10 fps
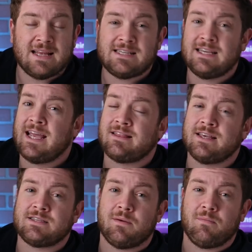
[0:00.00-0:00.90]
to get
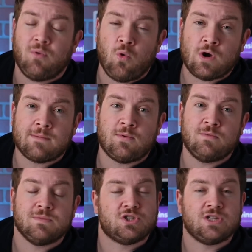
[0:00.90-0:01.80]
this portable
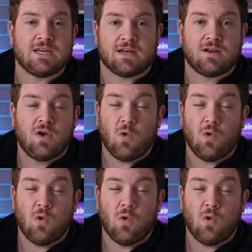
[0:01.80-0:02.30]
machine